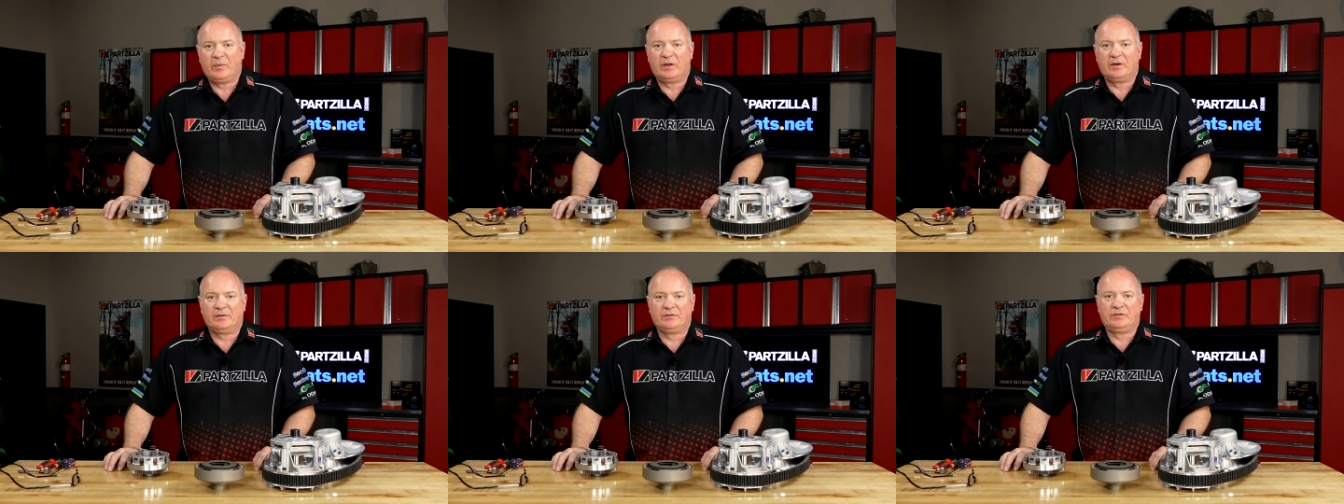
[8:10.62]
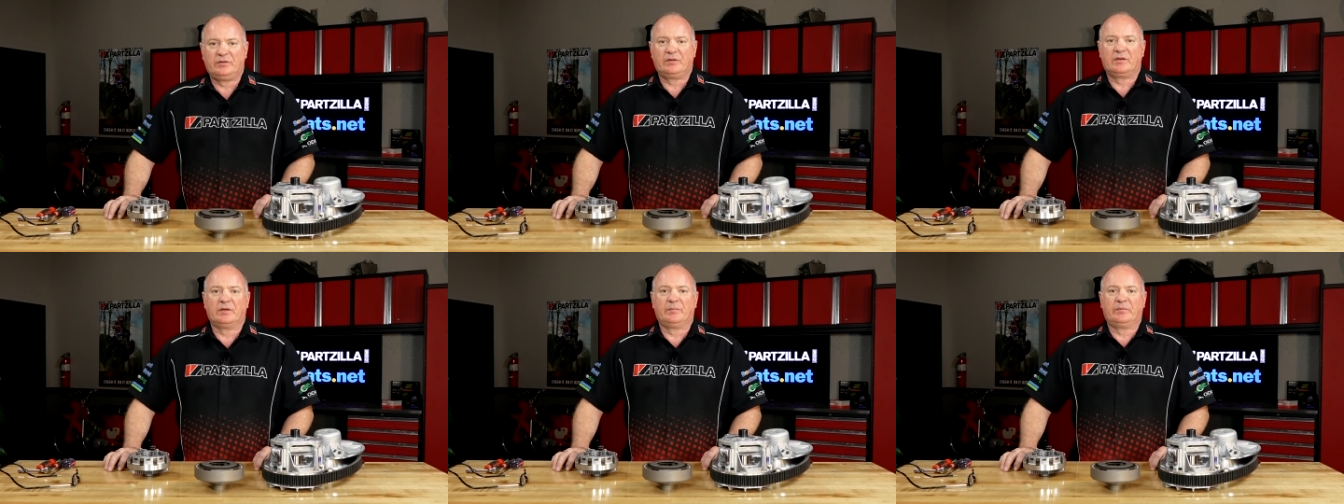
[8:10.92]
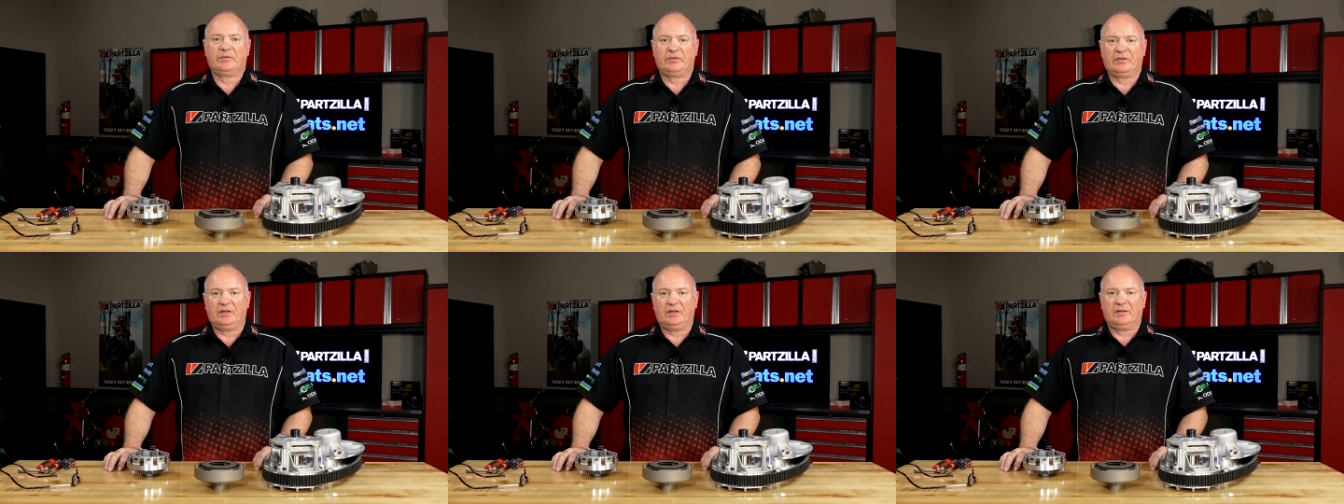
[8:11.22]
why don't you
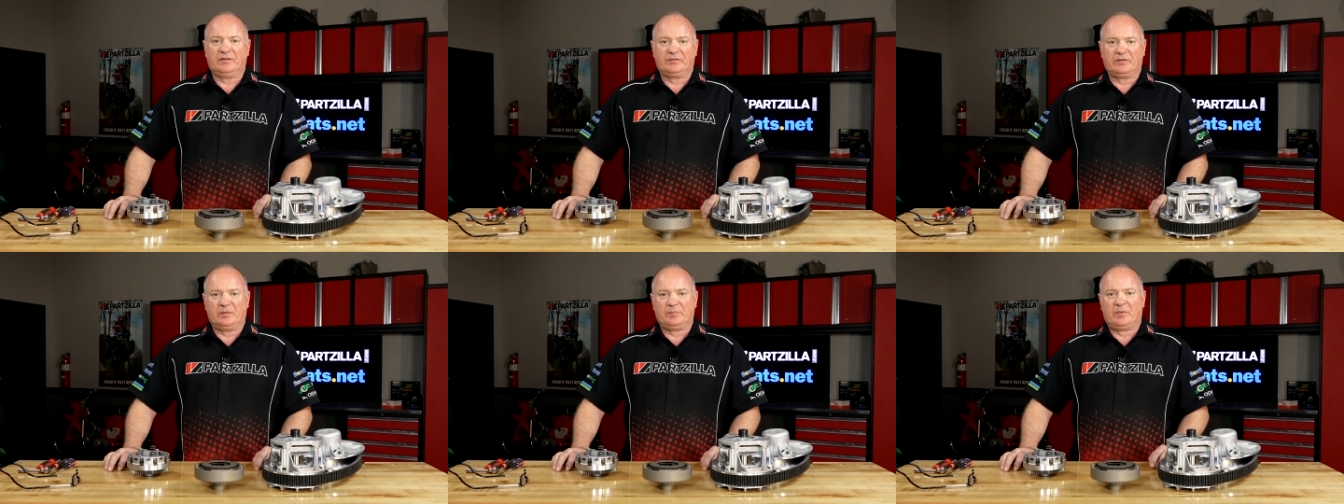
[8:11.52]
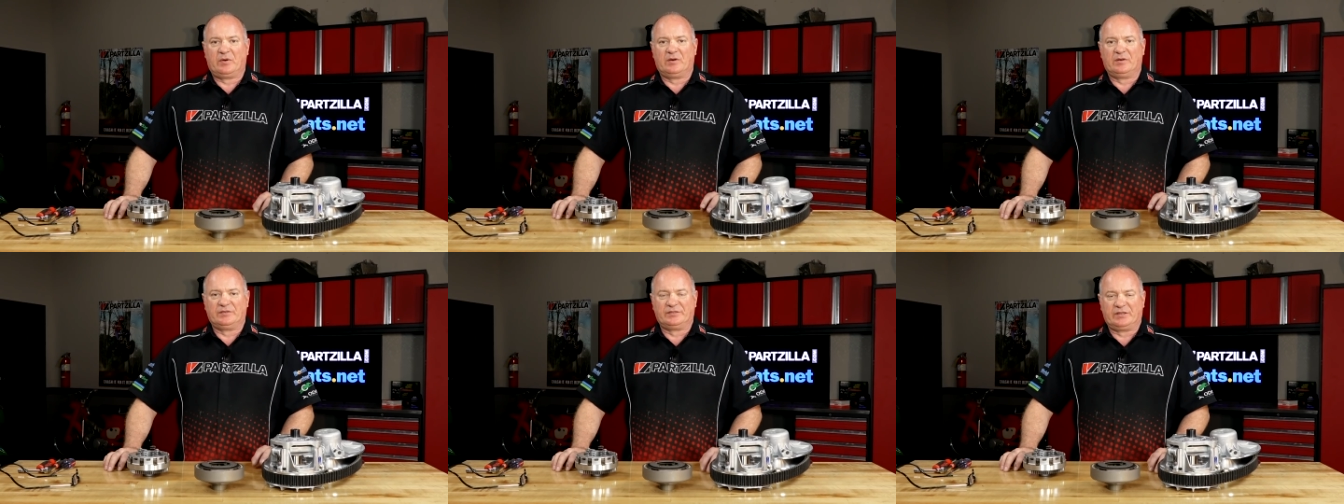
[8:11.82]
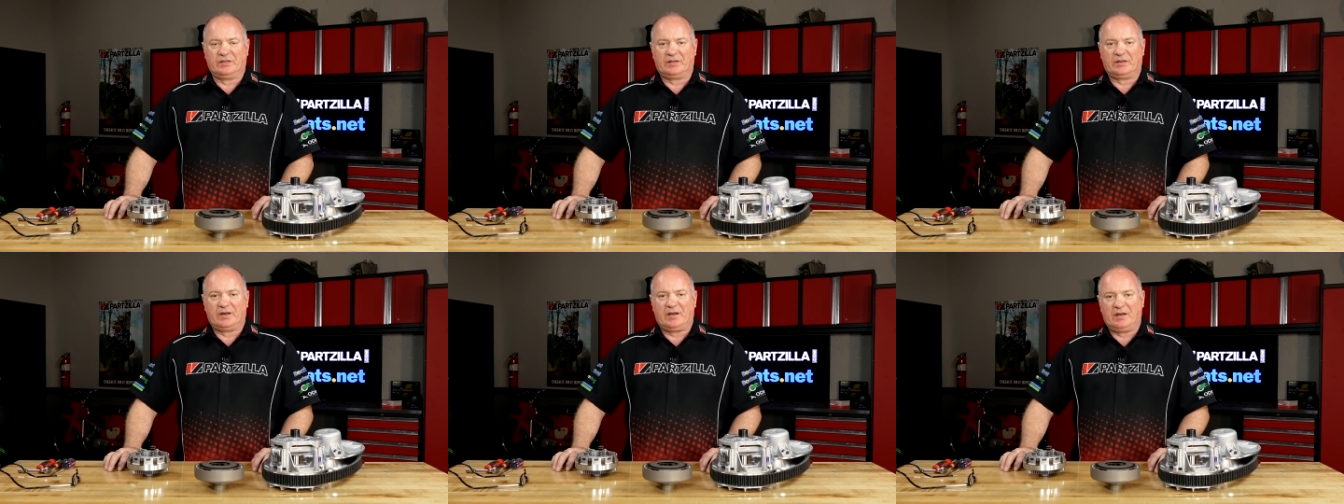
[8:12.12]
come see us at
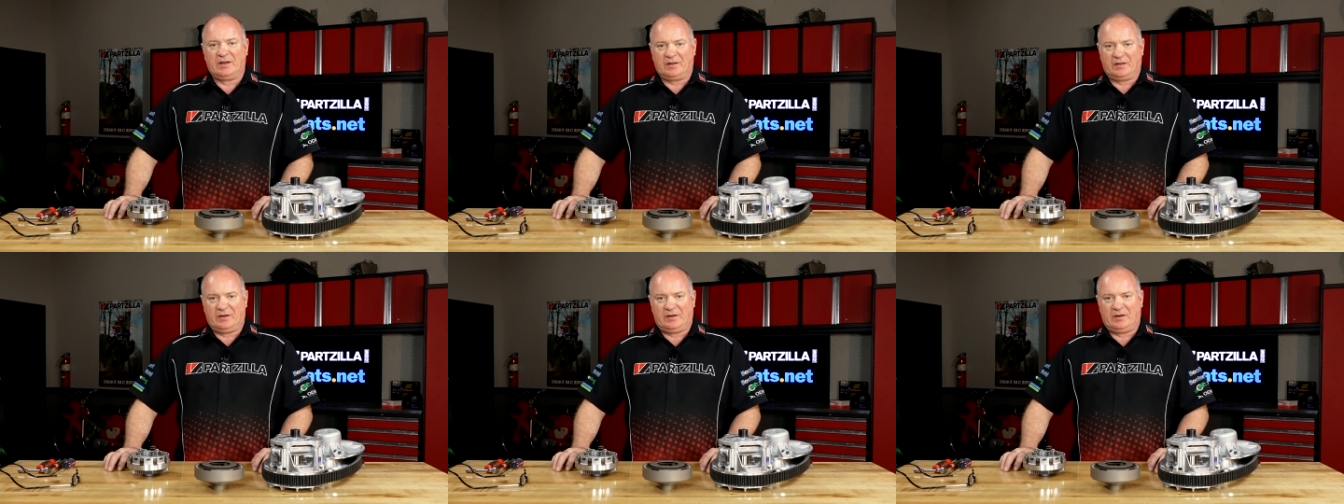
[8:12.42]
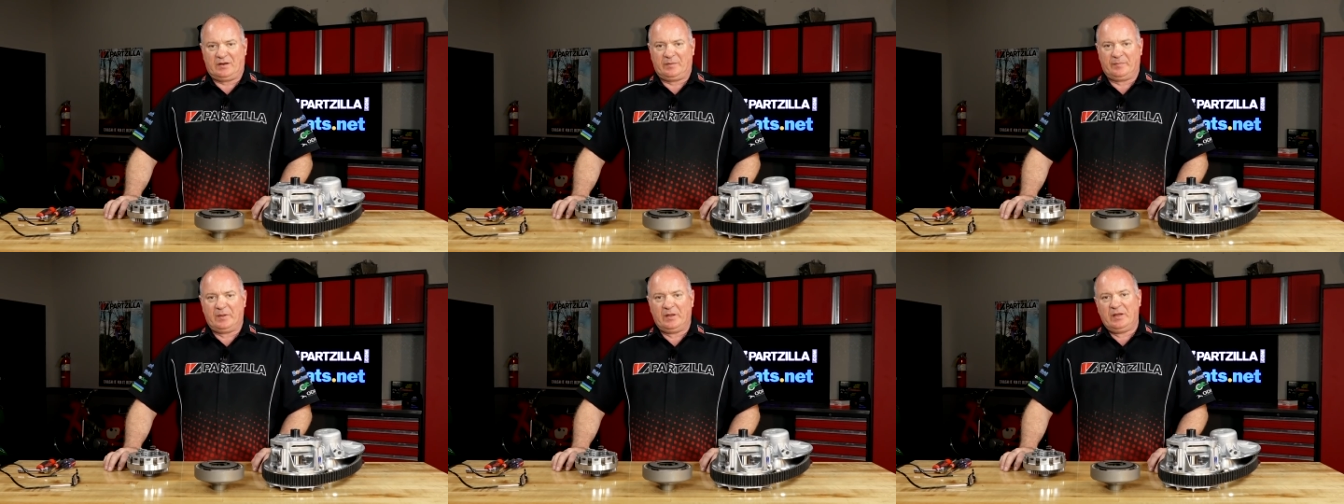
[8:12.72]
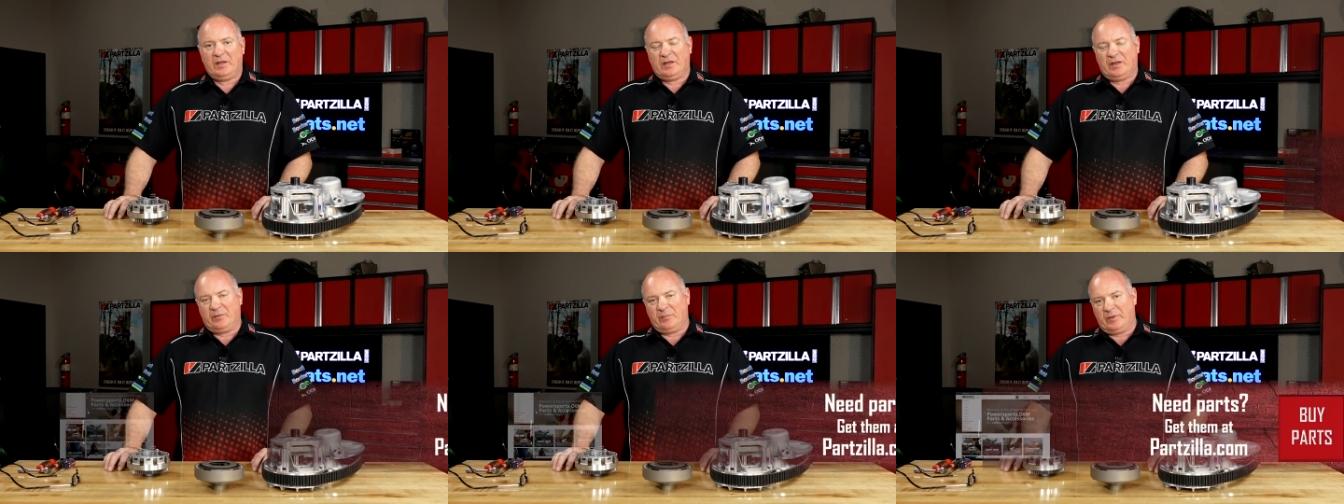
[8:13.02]
partzilla.com
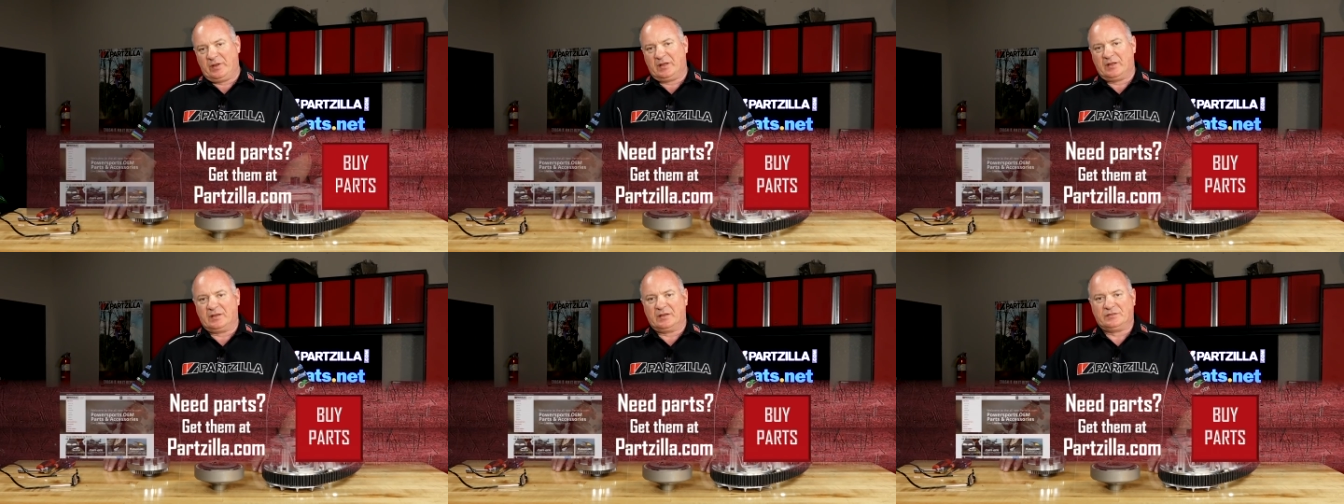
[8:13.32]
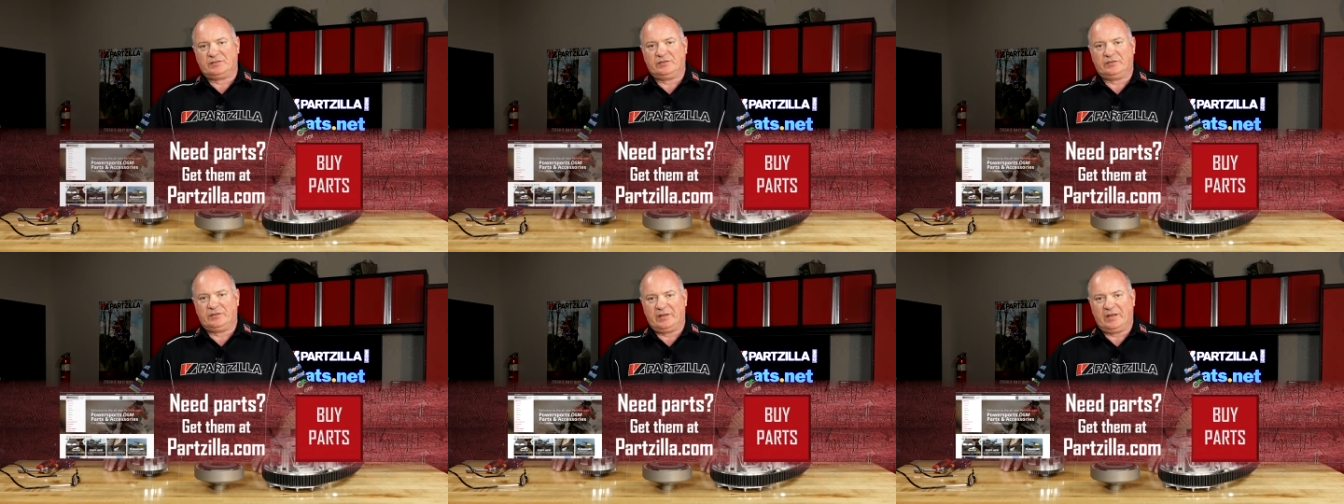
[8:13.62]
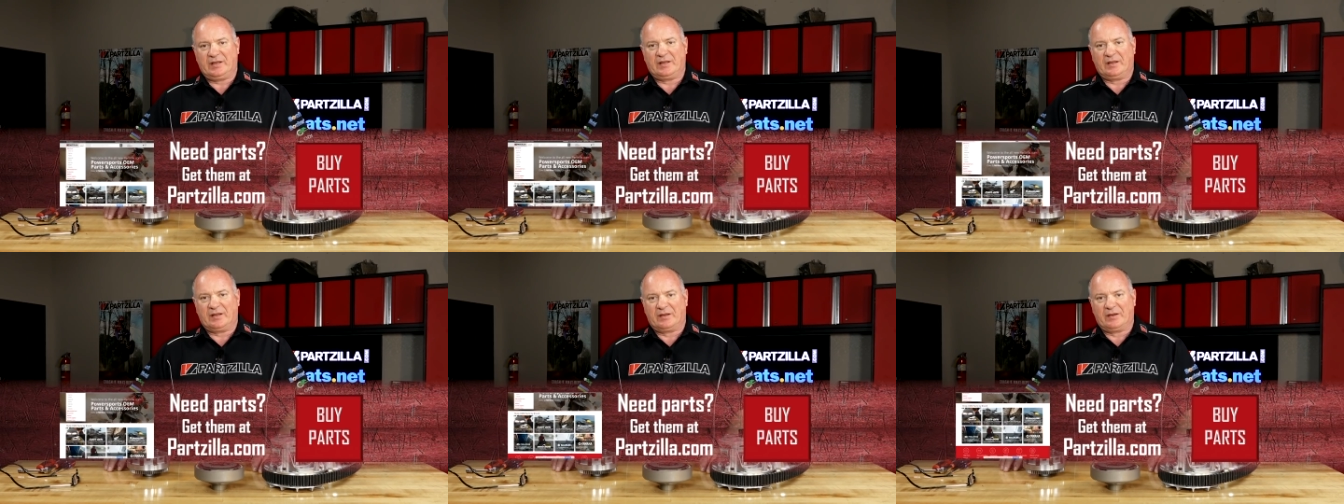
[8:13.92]
and we can get you
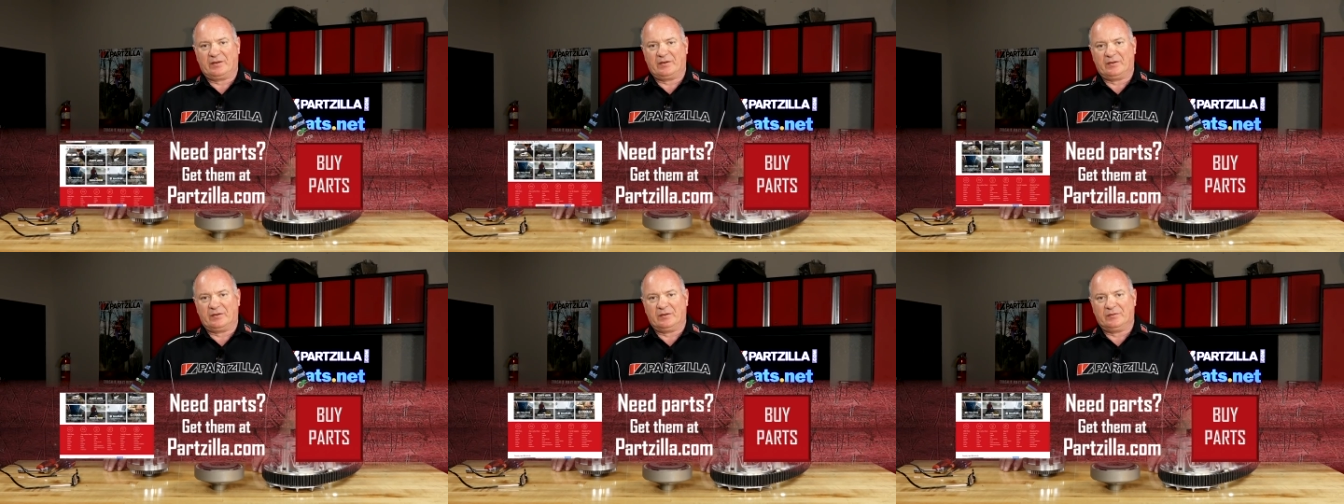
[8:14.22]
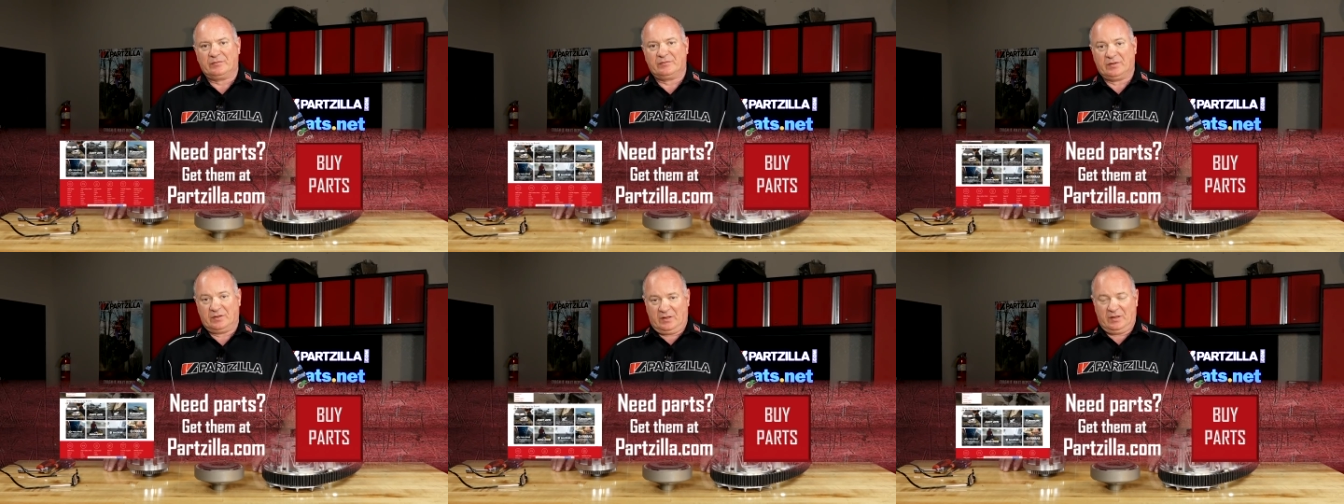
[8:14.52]
taken care of.